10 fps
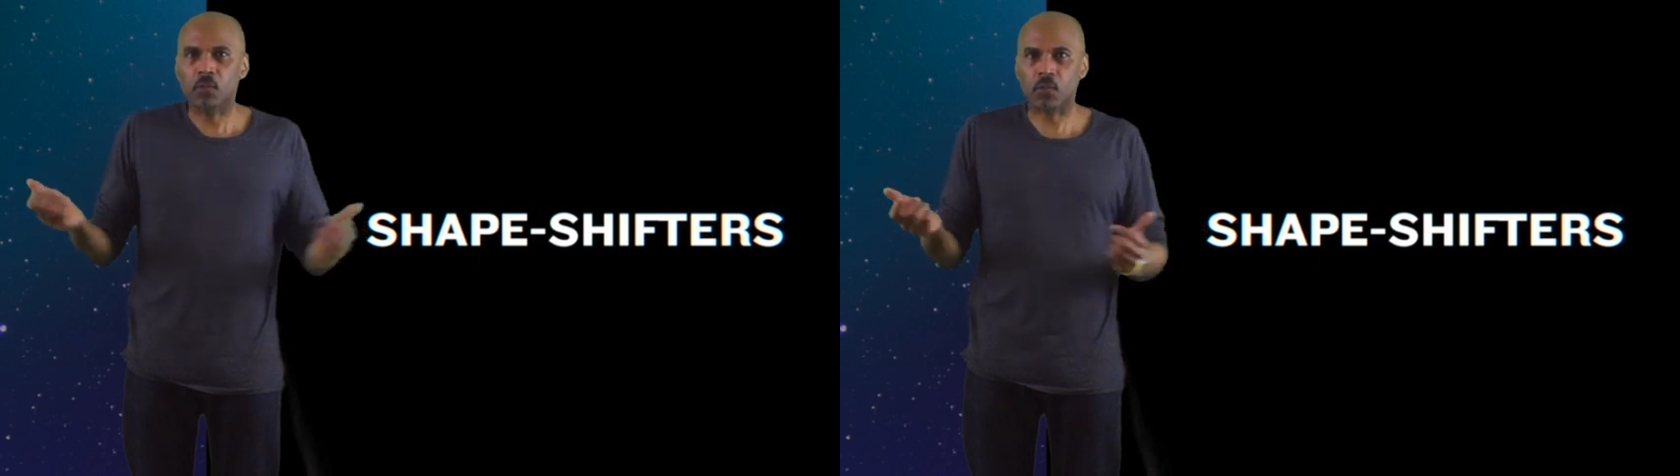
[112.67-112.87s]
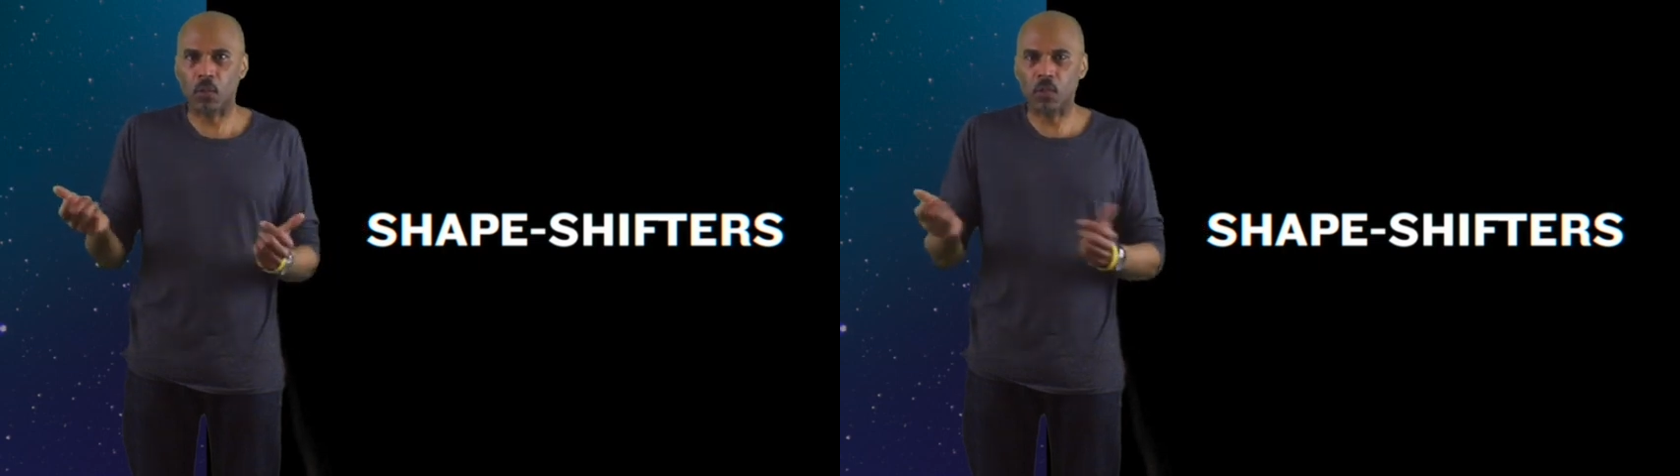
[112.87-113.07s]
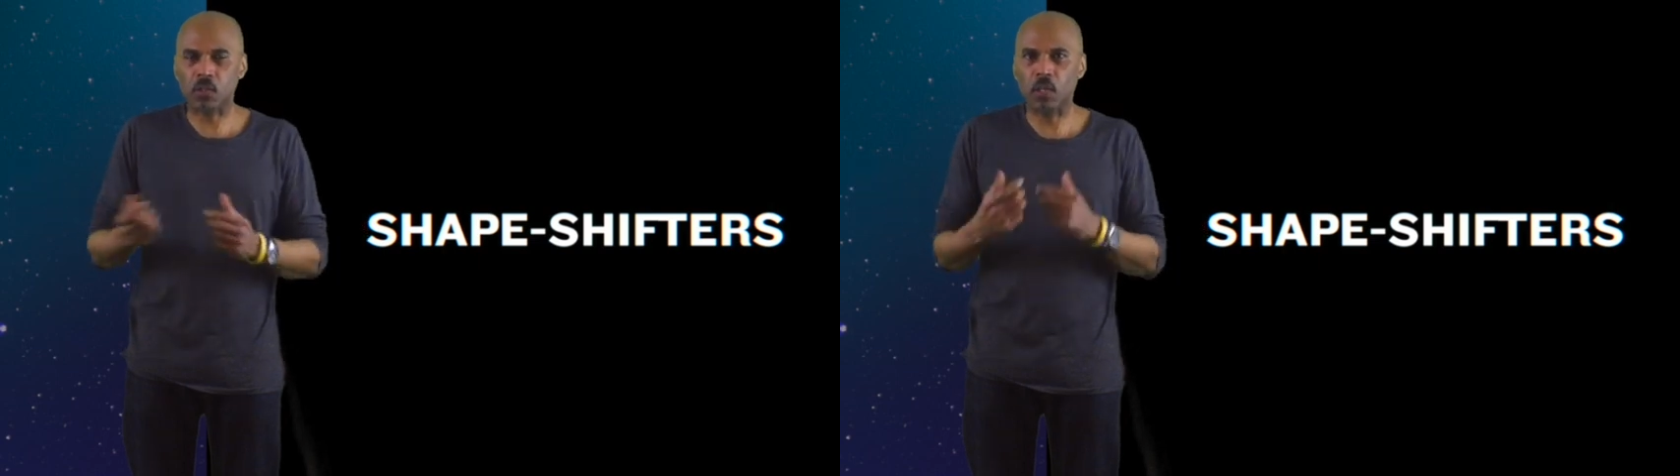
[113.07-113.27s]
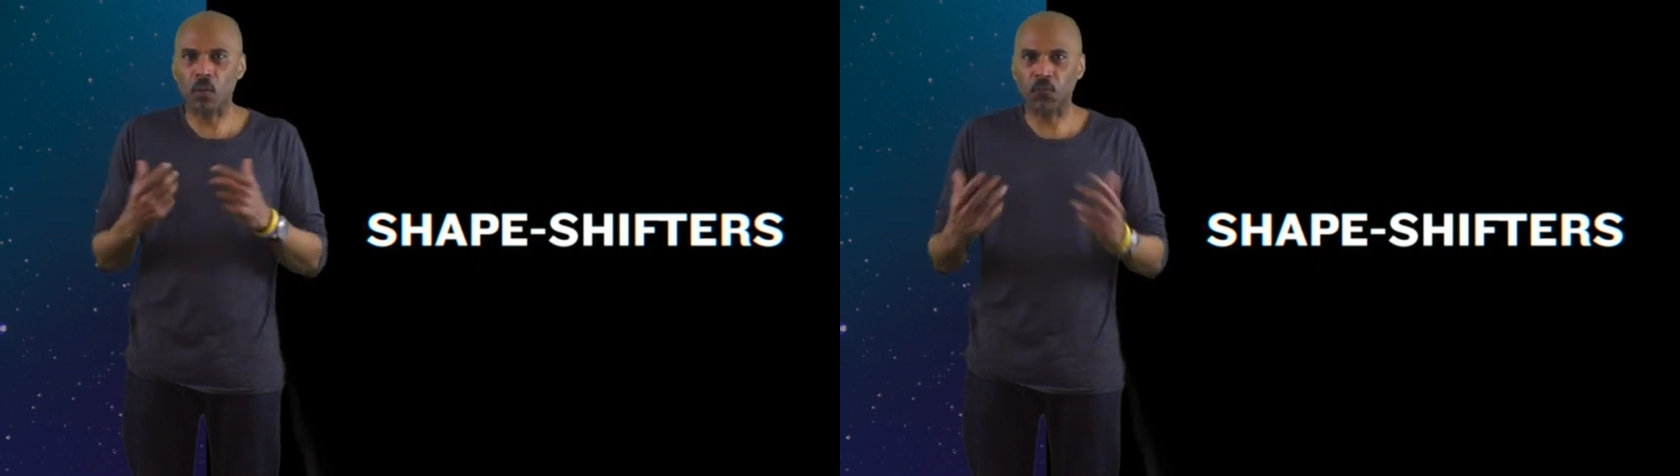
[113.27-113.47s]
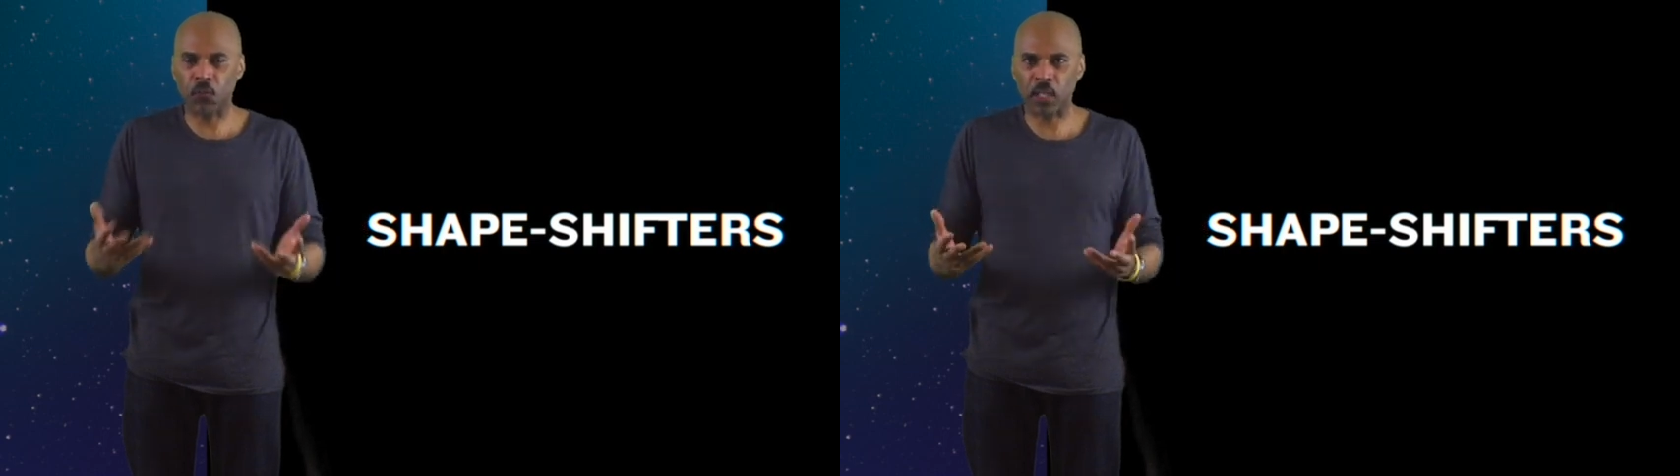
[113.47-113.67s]
so there's a
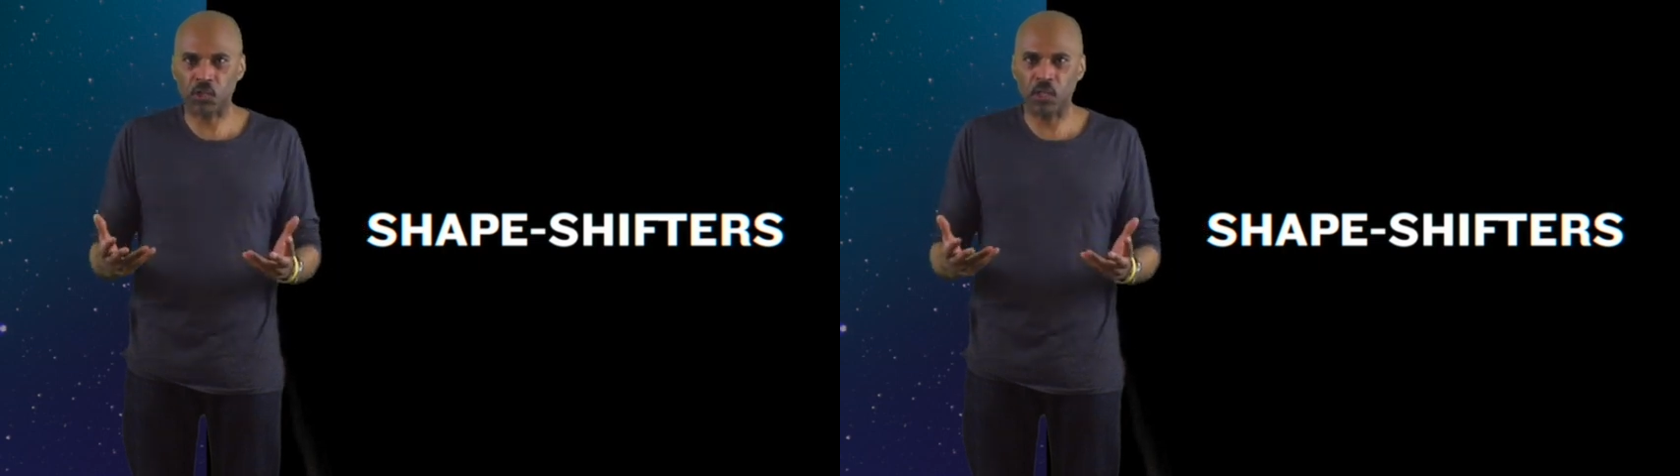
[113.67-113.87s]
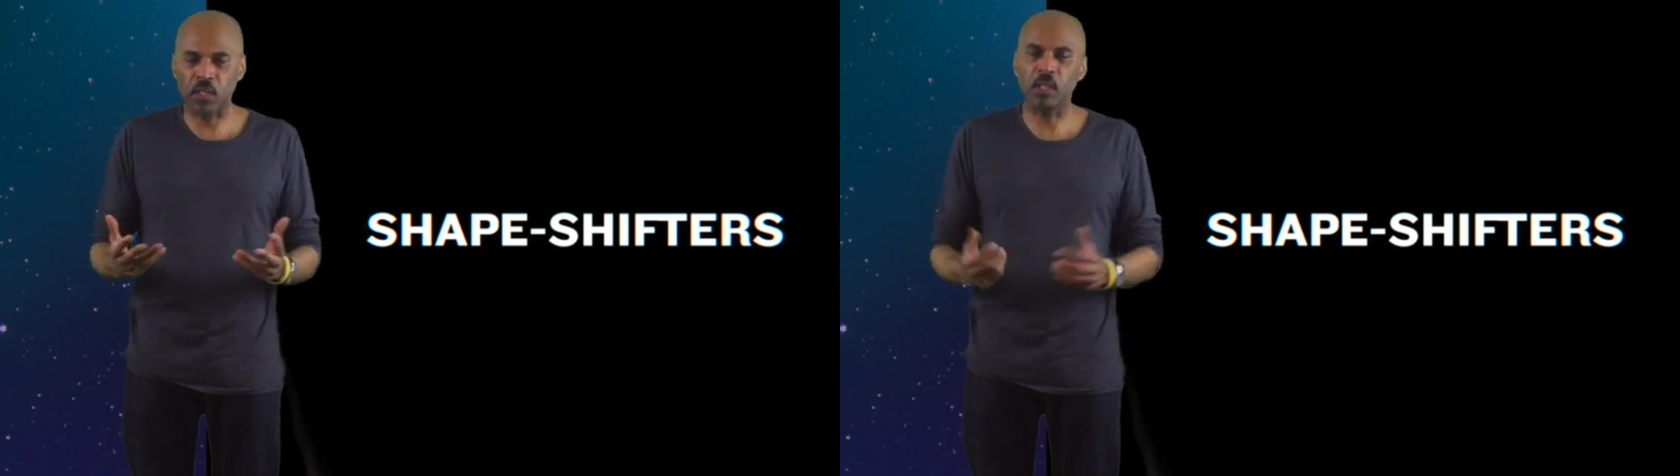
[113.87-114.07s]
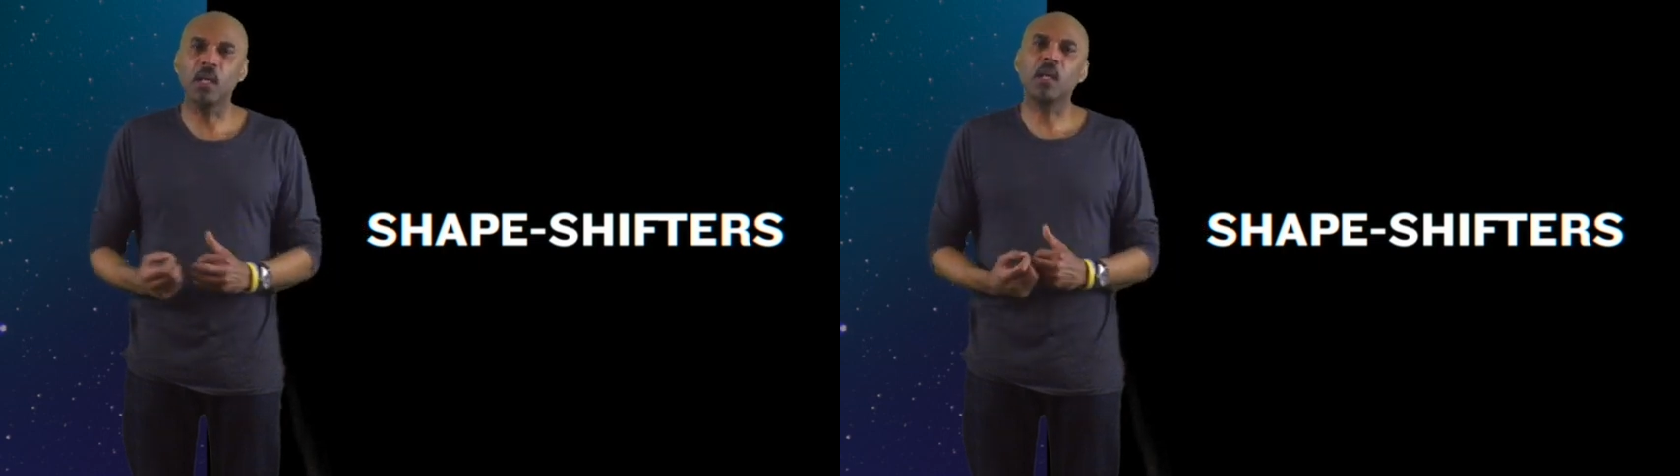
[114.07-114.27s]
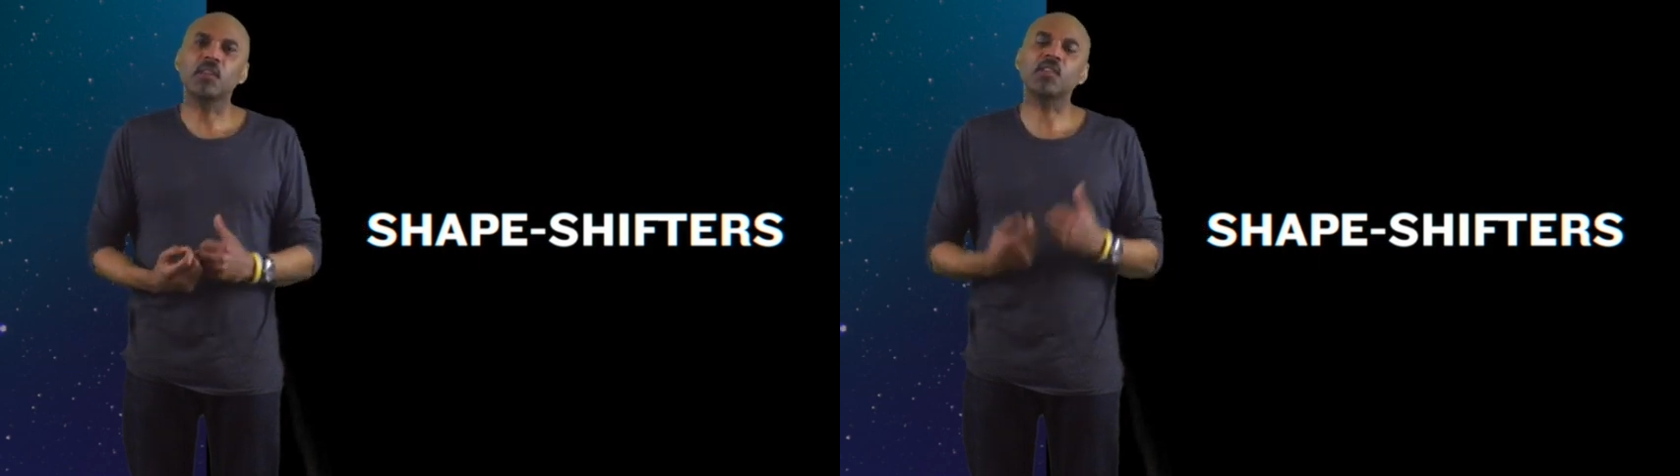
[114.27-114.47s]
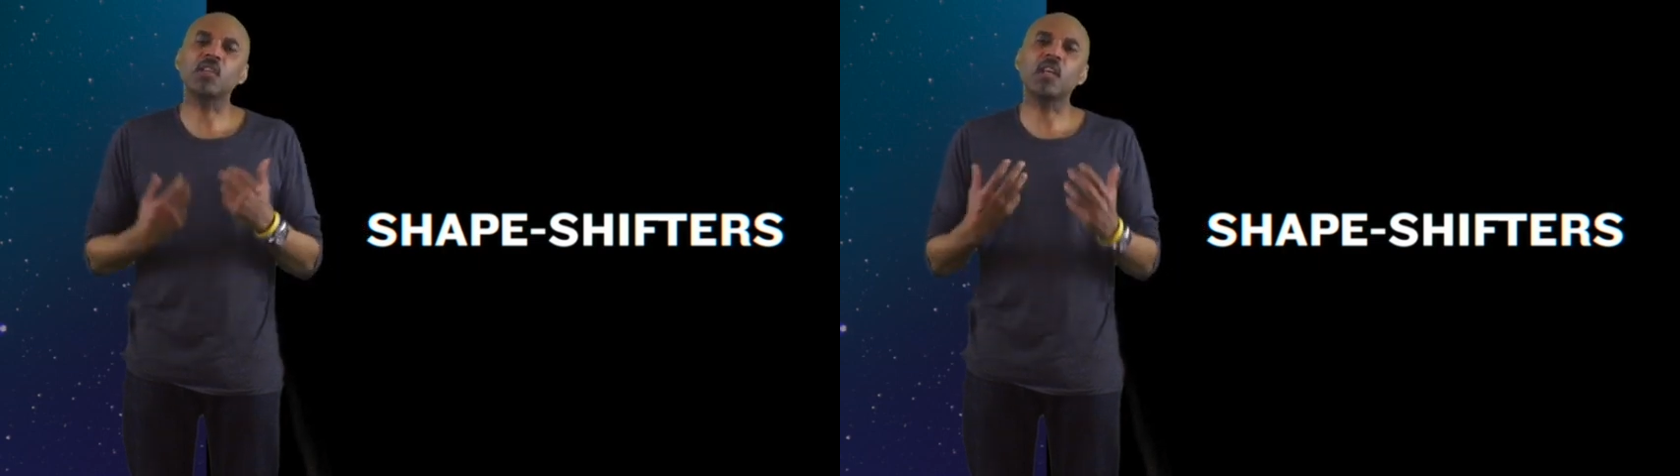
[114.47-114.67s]
little friction.
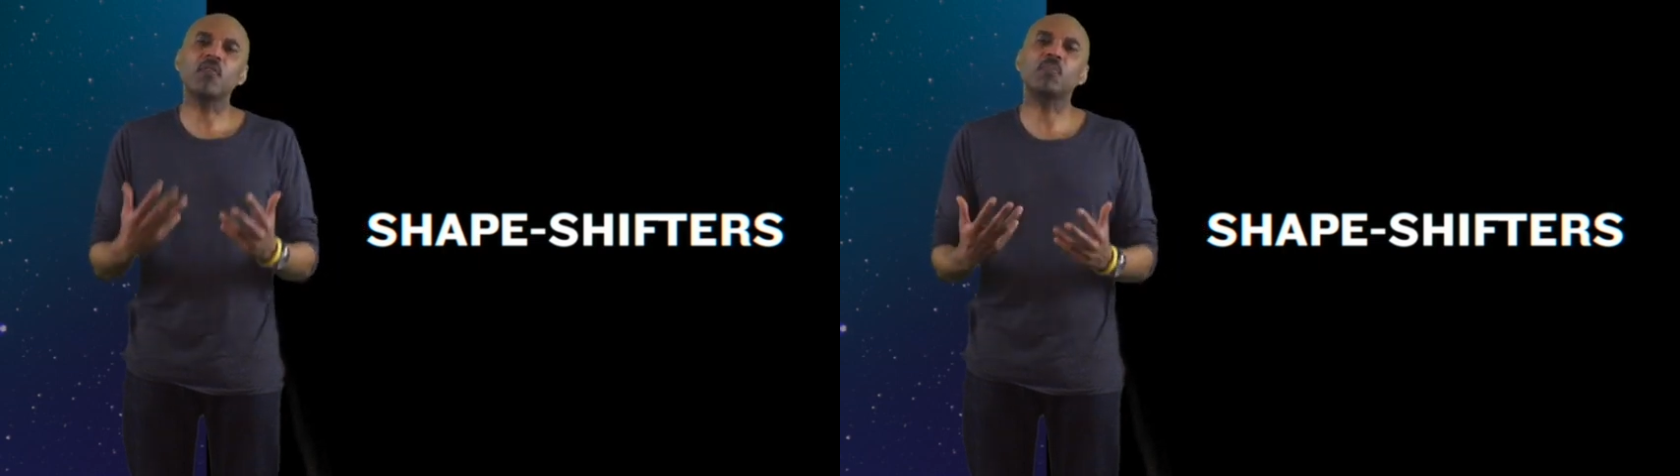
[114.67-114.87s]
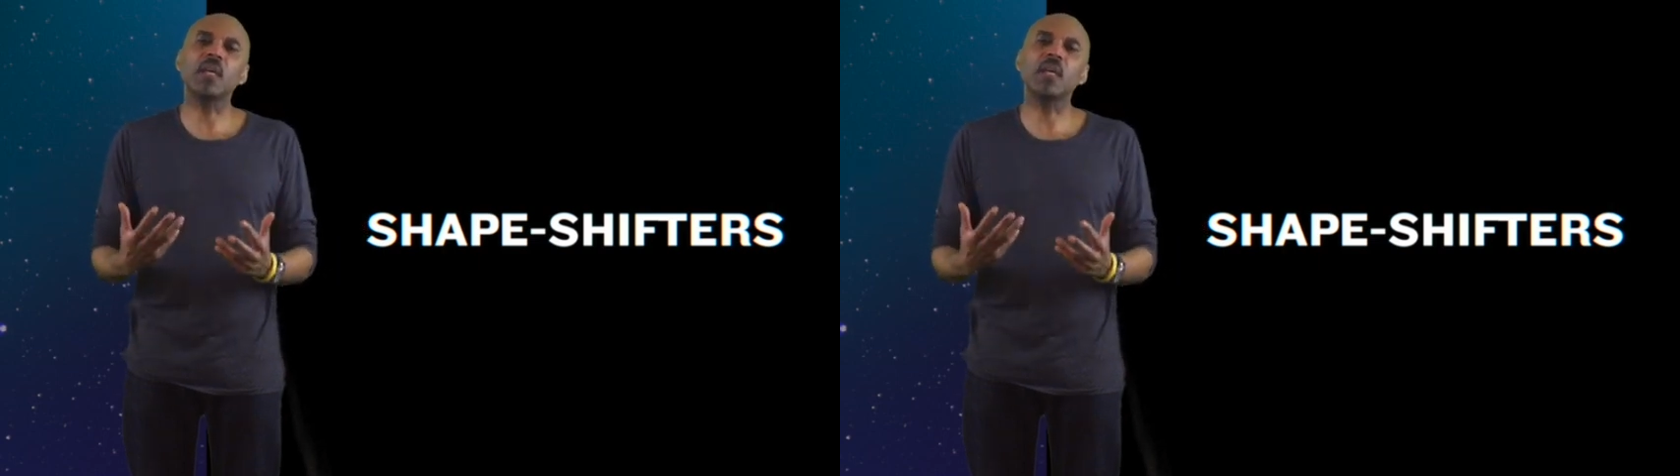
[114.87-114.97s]
This could have